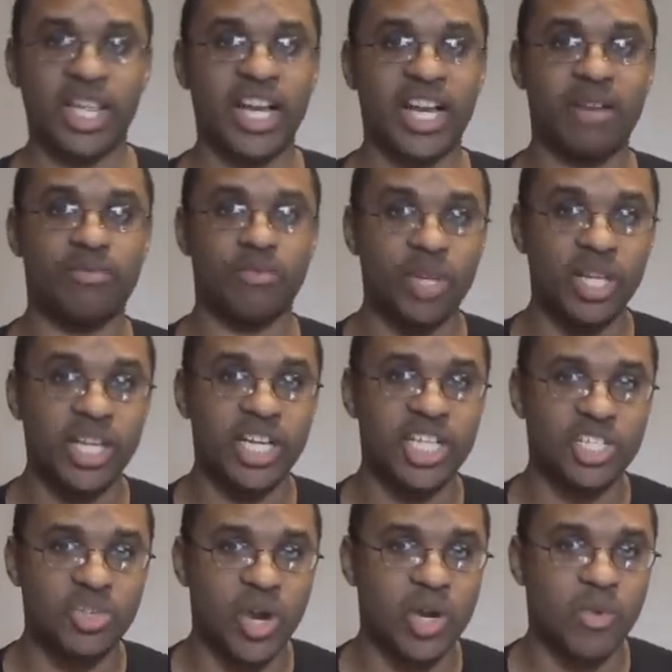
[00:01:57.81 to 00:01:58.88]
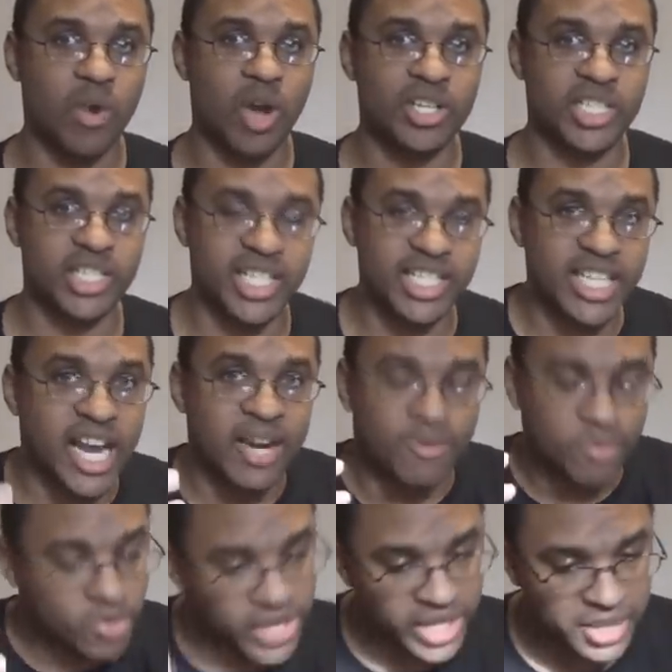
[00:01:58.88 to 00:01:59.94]
Like, I really enjoyed watching this, I
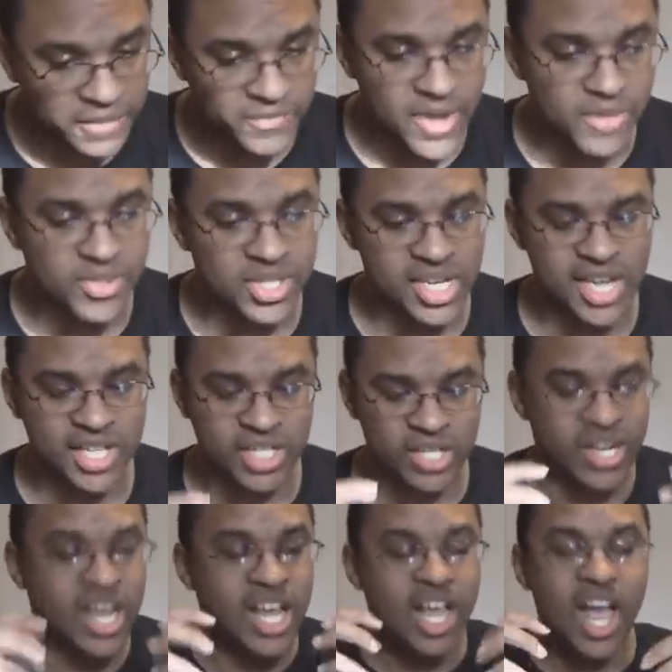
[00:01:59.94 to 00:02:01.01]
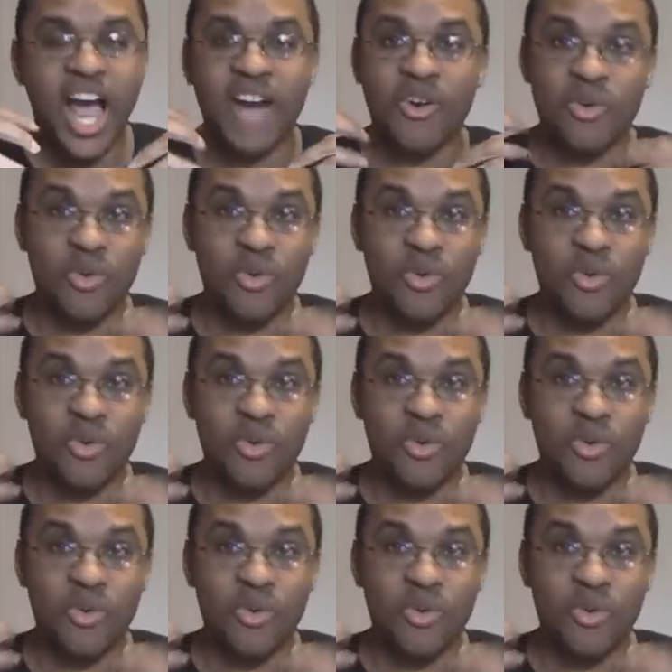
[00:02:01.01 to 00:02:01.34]
really felt the tension, I